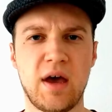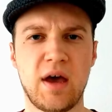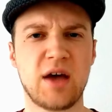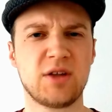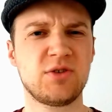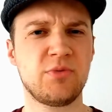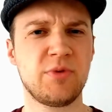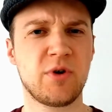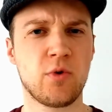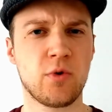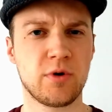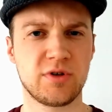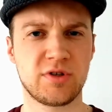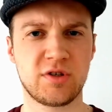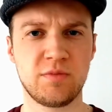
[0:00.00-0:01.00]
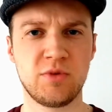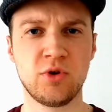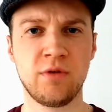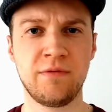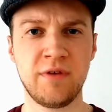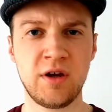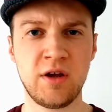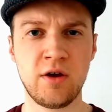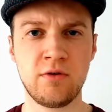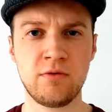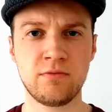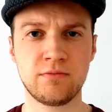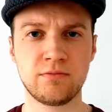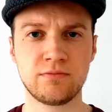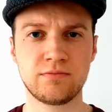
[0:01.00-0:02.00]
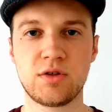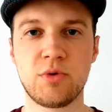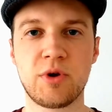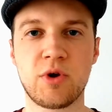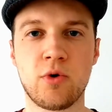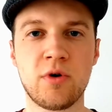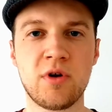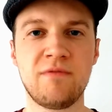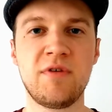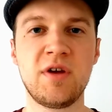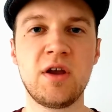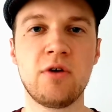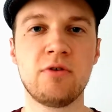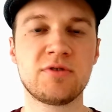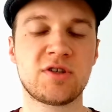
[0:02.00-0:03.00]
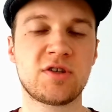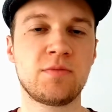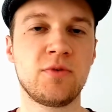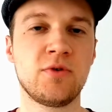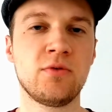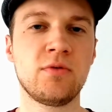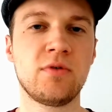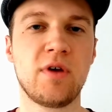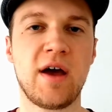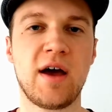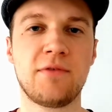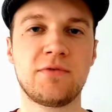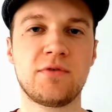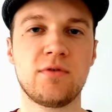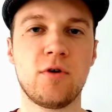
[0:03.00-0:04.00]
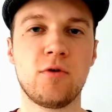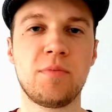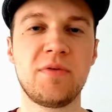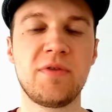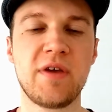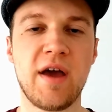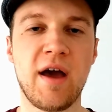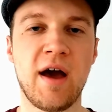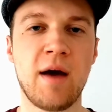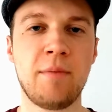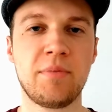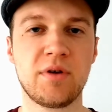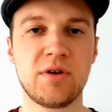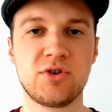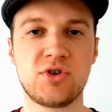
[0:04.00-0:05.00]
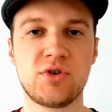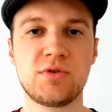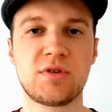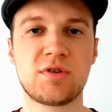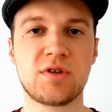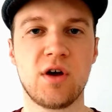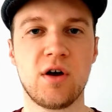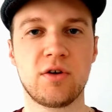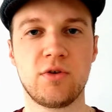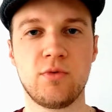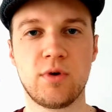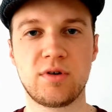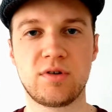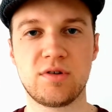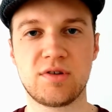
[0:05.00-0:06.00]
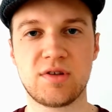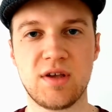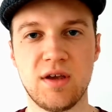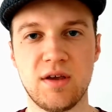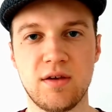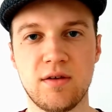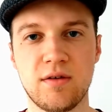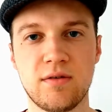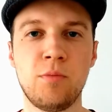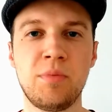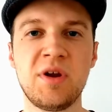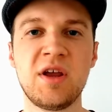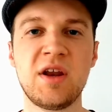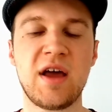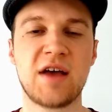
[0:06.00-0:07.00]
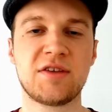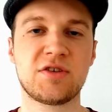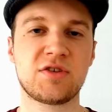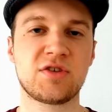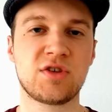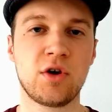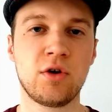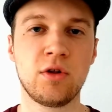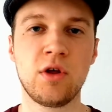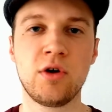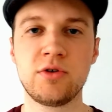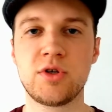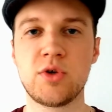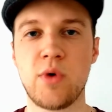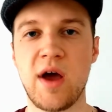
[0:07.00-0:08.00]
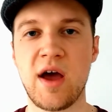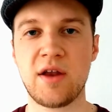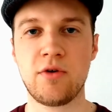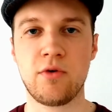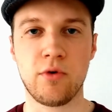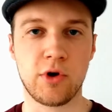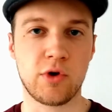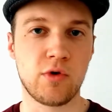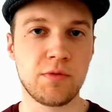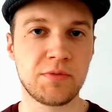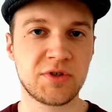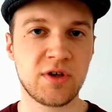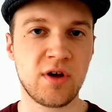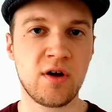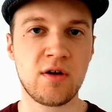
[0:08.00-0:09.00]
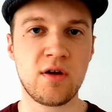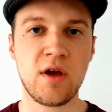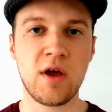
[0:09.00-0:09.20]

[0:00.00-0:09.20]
How to record a Smule video? To record a video in Smule, you have to open the app and choose a song you want to sing. Open it as a solo, duet, or group song